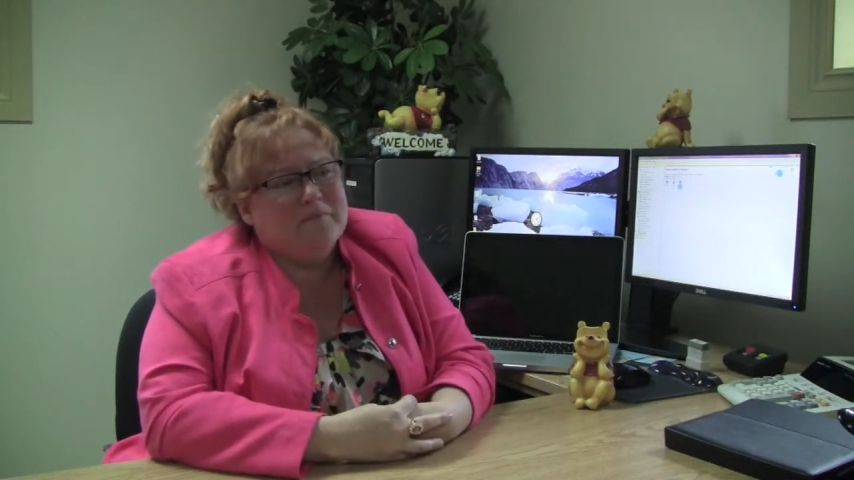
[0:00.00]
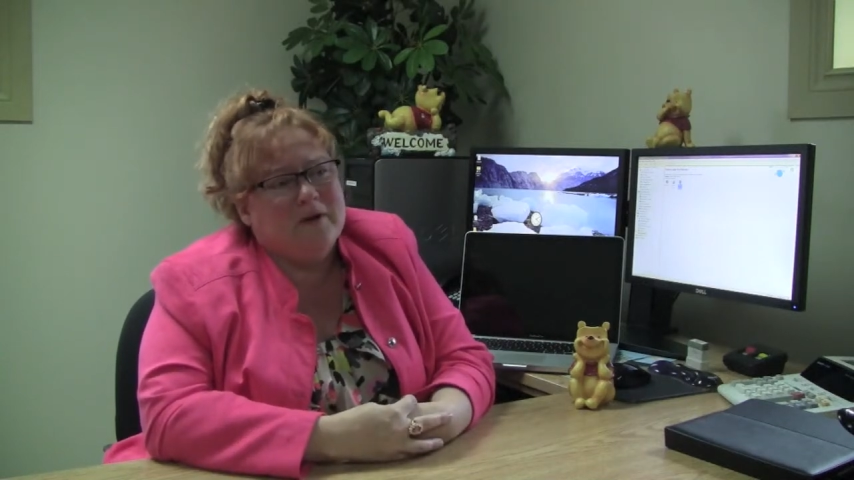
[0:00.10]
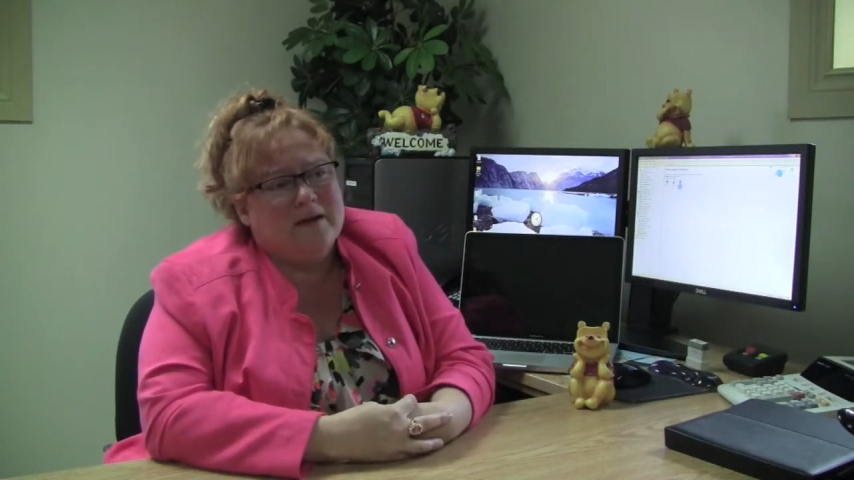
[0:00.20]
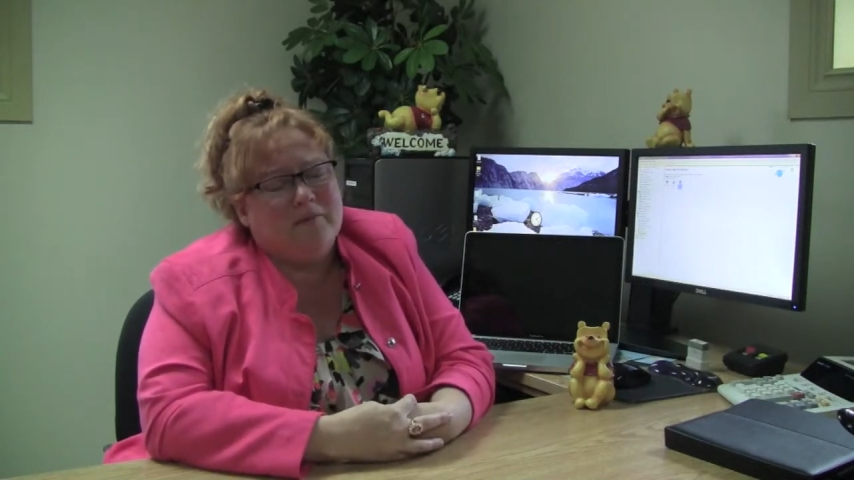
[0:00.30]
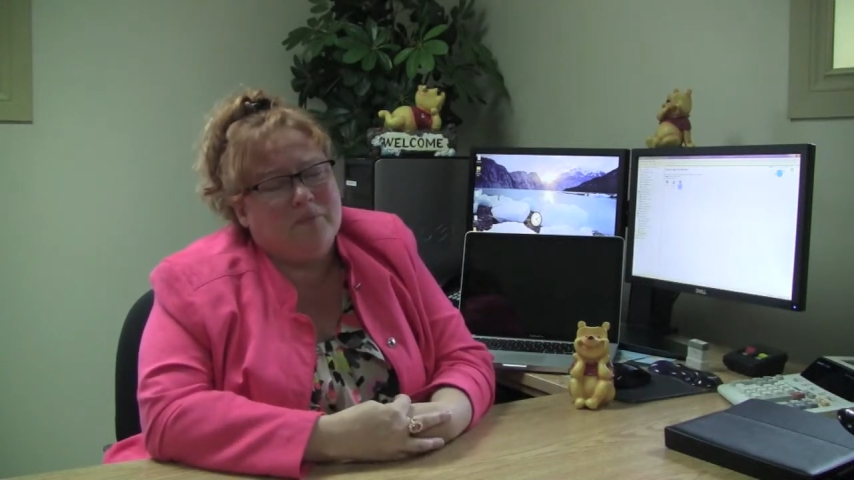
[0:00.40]
he
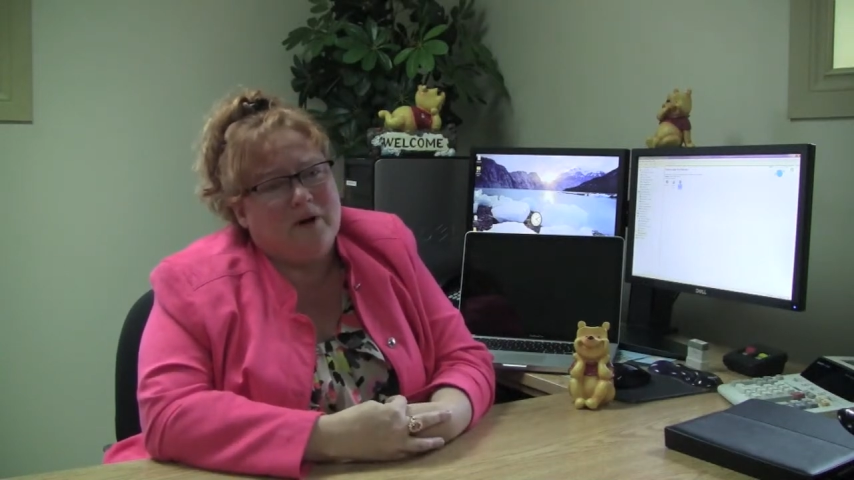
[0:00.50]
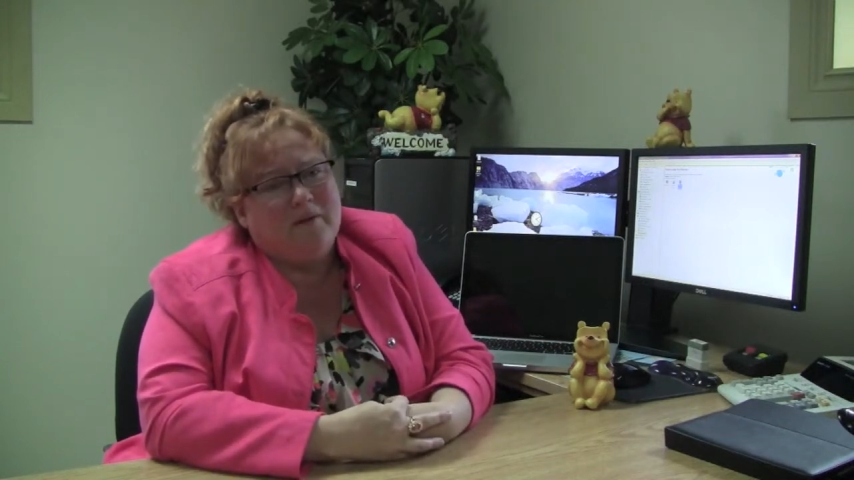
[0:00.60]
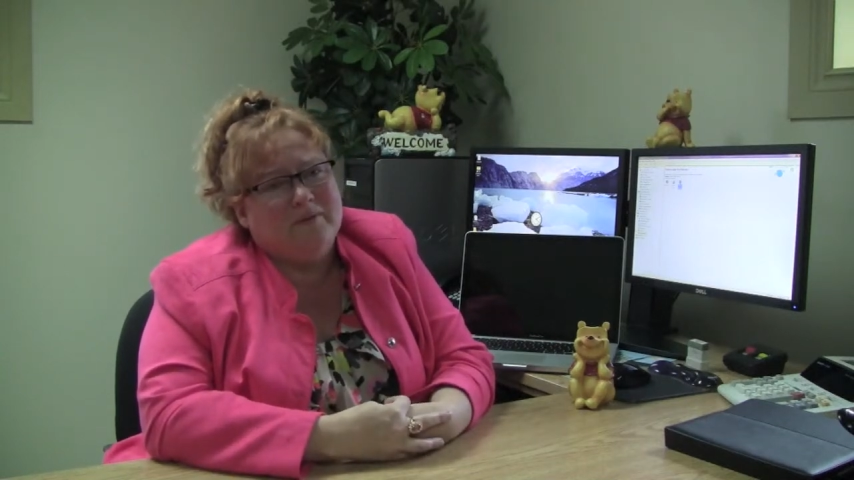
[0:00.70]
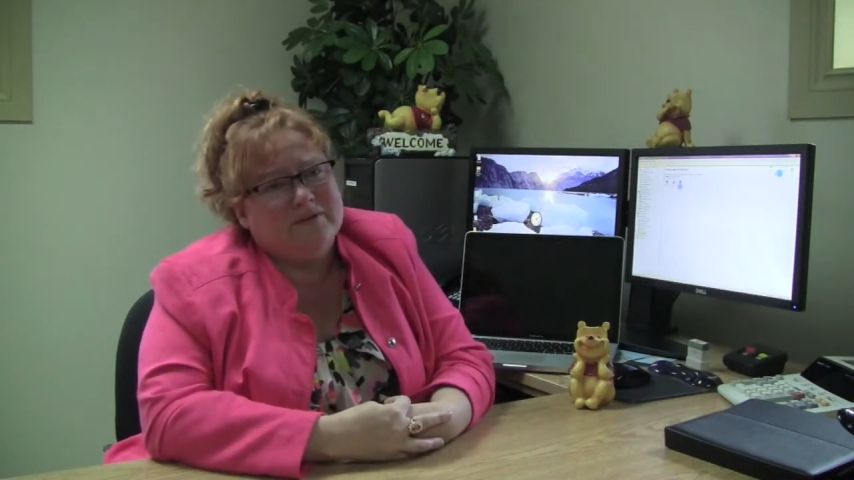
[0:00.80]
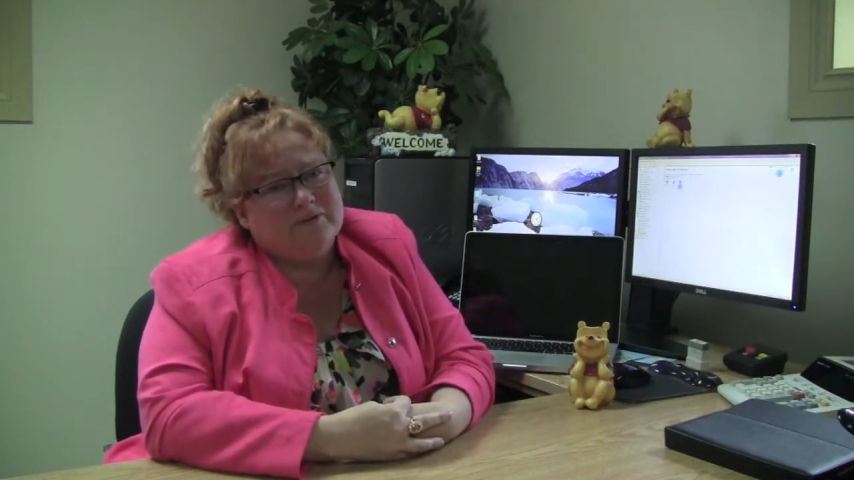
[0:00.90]
made a
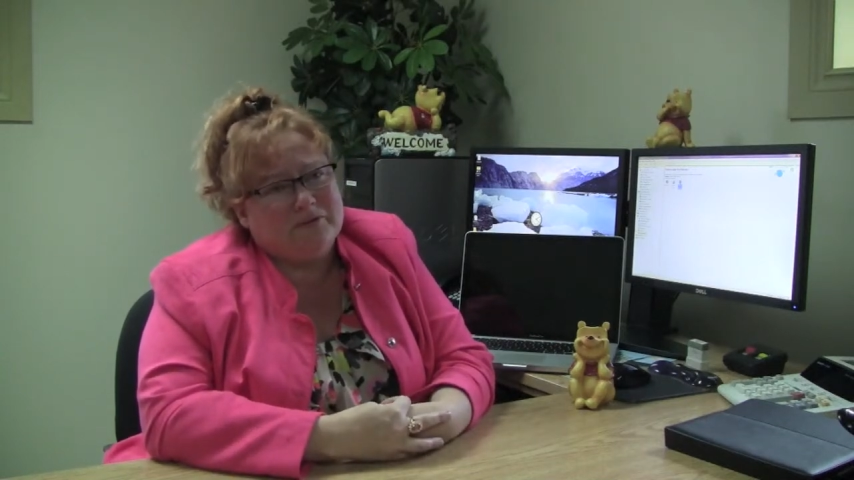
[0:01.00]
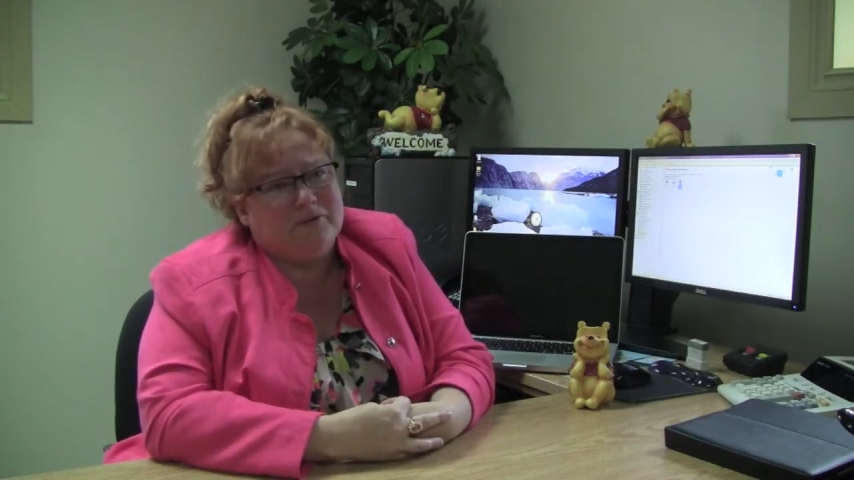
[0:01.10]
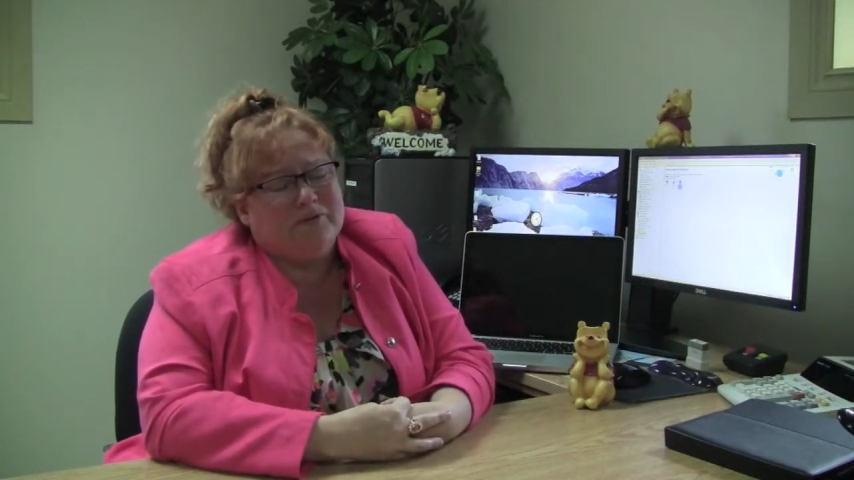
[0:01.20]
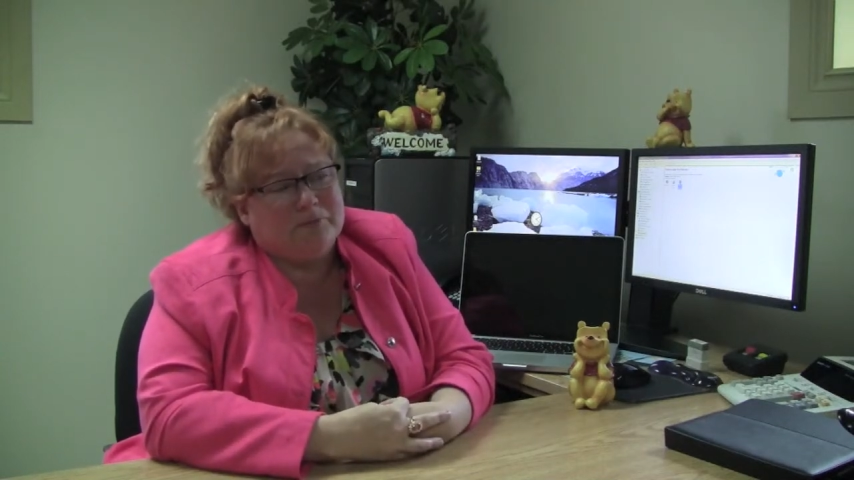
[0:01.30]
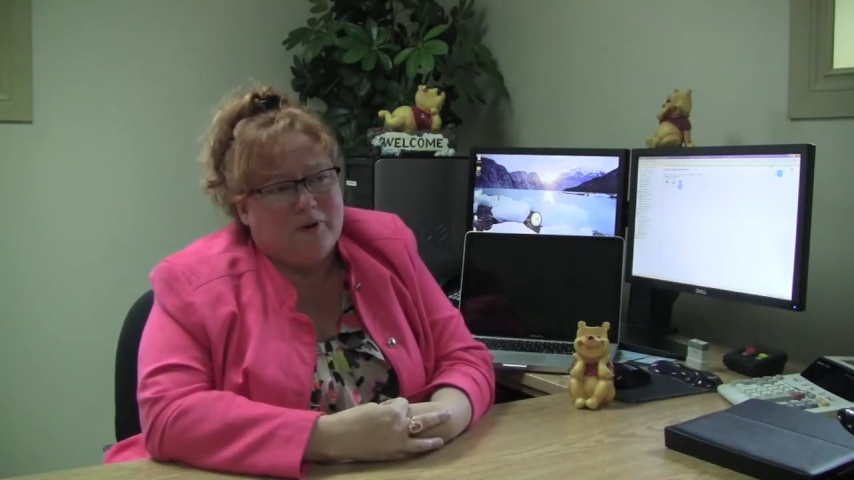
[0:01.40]
promise
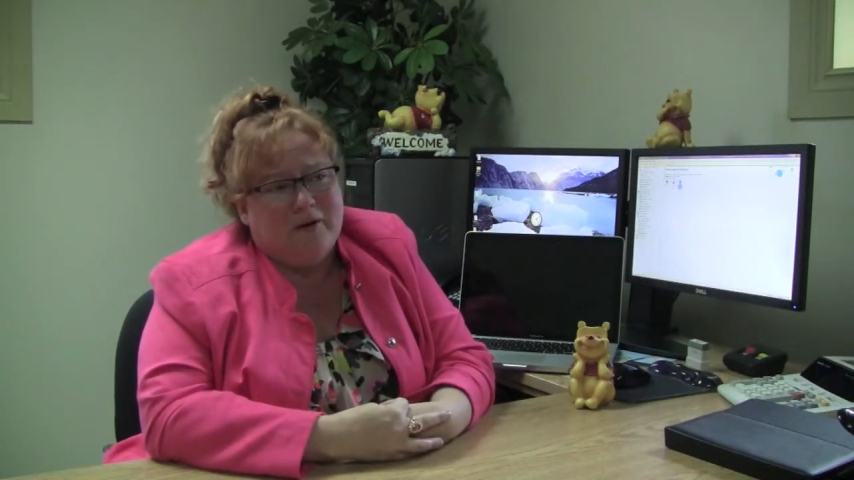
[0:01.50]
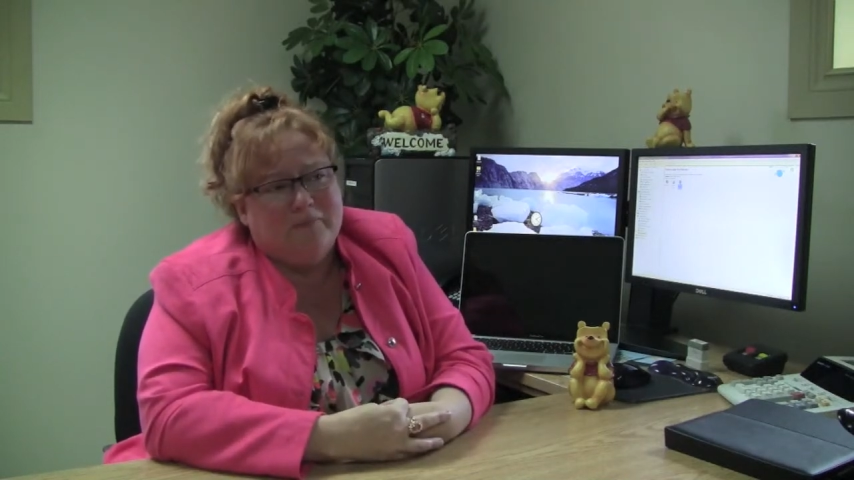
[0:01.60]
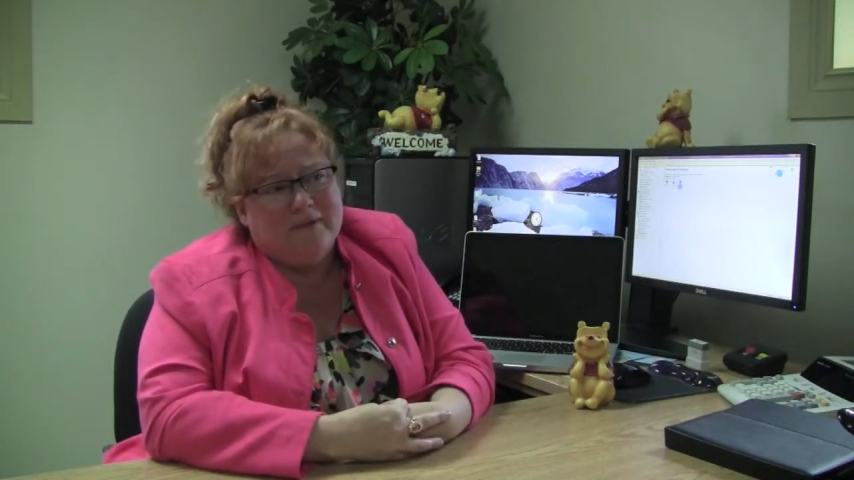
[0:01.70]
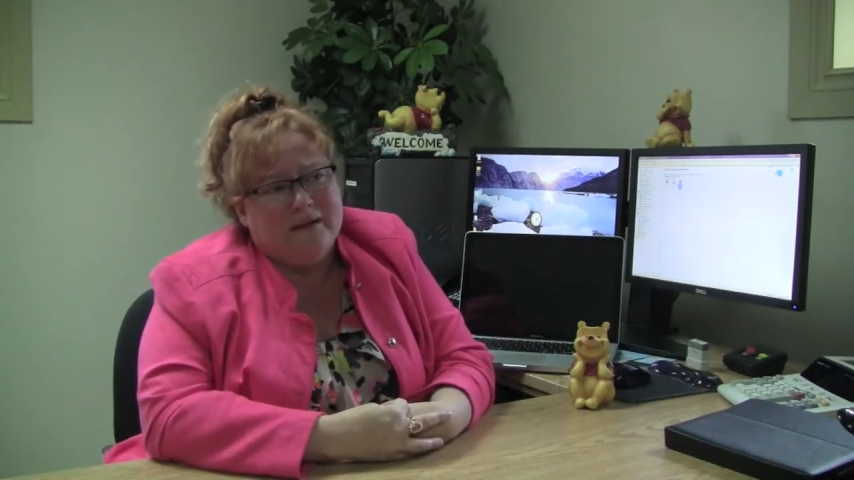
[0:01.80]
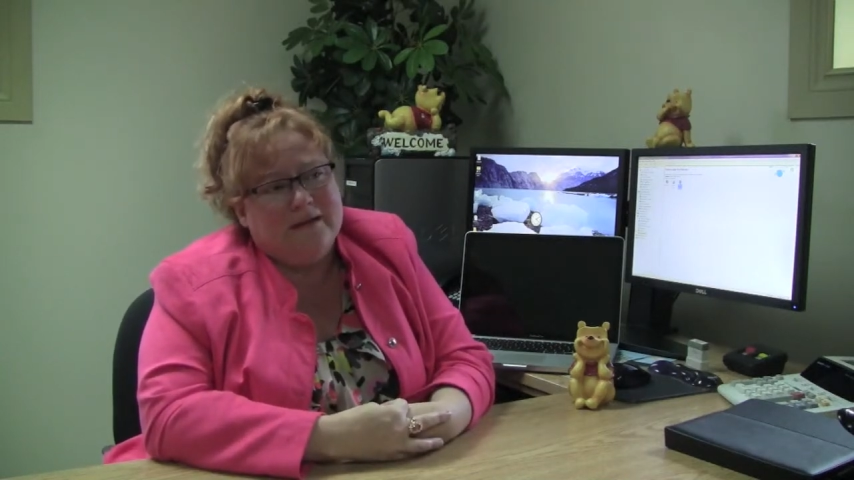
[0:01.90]
to his
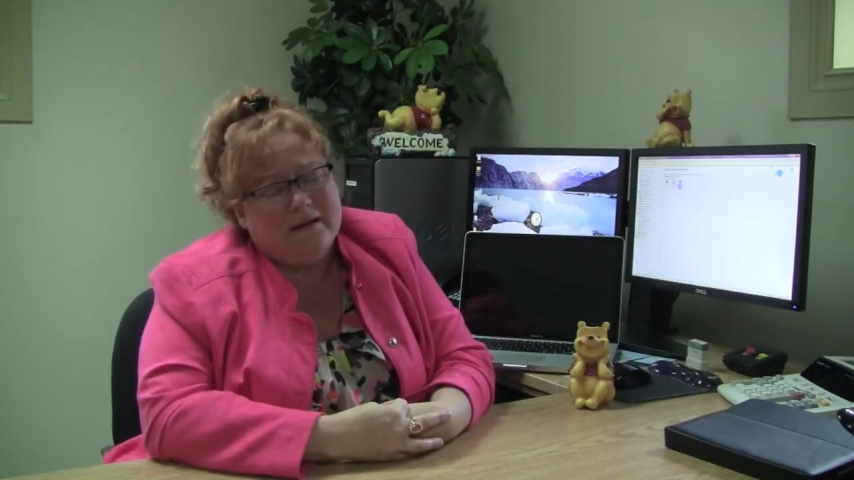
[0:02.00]
mom that